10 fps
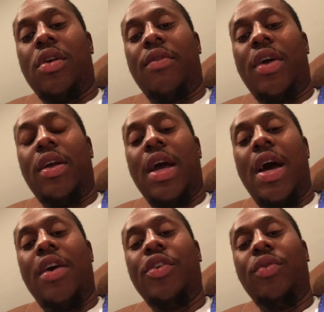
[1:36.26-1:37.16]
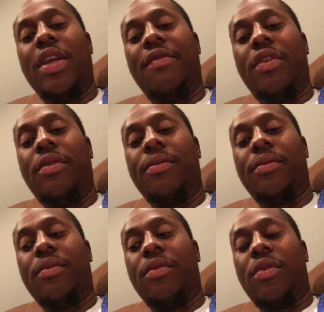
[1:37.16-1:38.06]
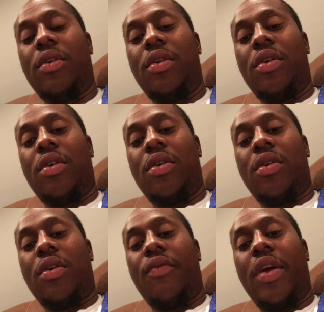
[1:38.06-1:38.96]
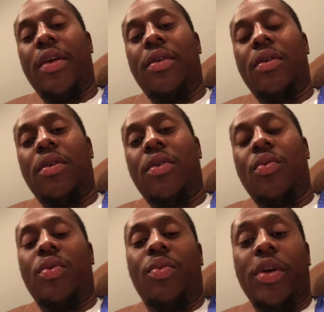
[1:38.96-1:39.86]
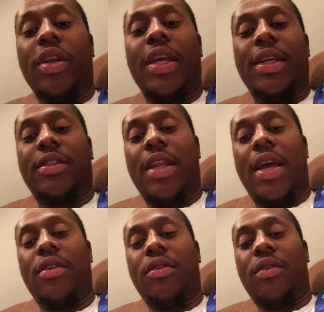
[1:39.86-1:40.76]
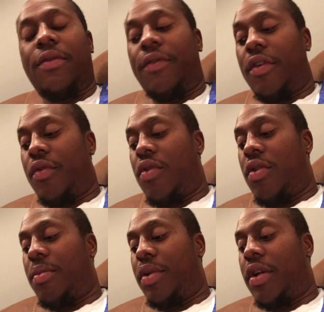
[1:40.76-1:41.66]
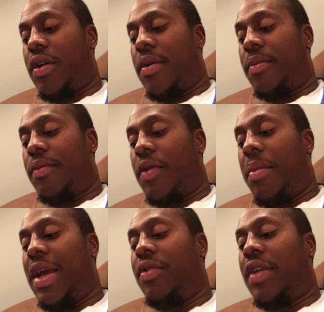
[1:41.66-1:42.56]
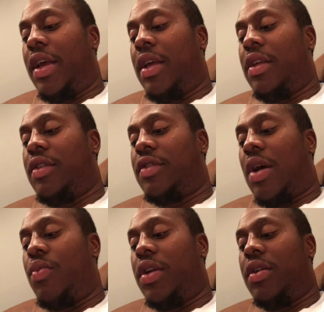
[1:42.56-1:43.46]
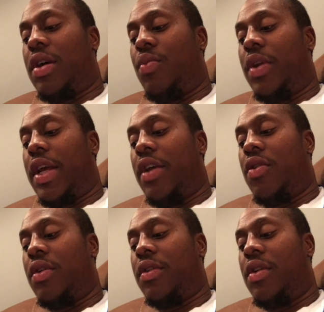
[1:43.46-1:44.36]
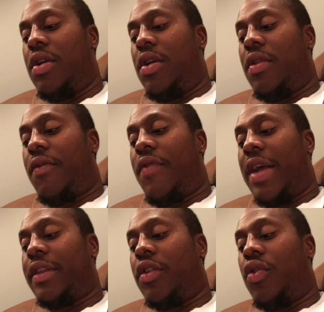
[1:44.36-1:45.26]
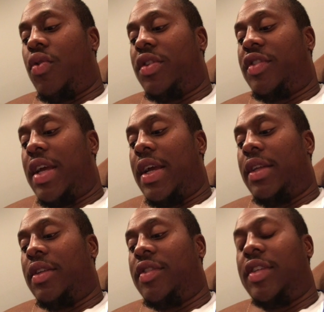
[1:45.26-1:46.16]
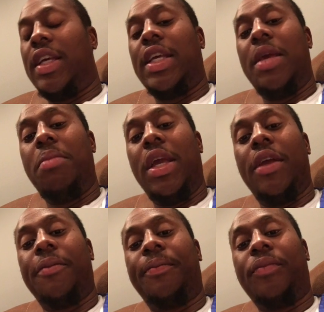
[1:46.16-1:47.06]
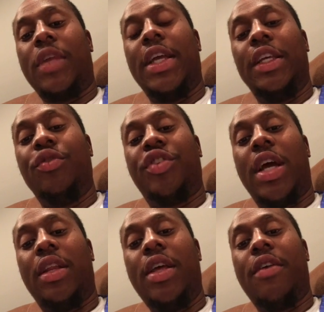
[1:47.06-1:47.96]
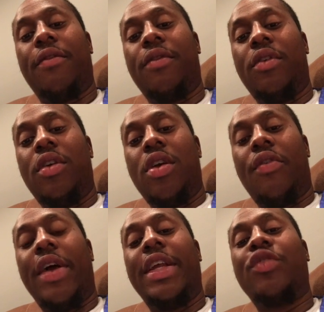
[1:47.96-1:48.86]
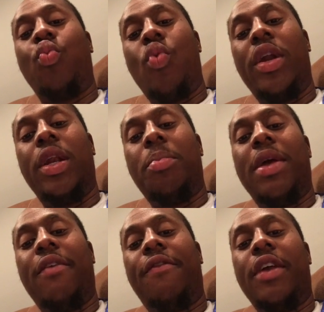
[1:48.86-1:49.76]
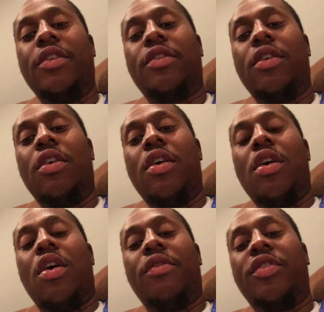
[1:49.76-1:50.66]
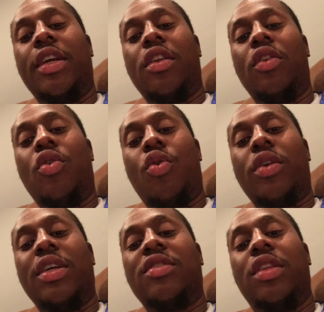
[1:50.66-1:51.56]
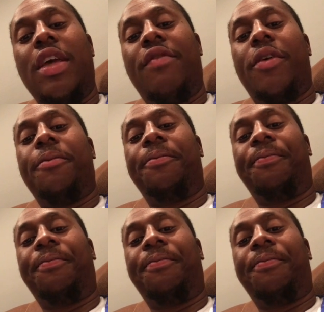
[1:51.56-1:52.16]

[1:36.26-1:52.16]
All right. How are you living? All right. Well, we're going to get into that further on, but um, the main thing is I want to I want to hit on the fact that the Lord is saying, "Seek ye me, and you shall live." Right. That's one of the benefits of seeking the Lord is living.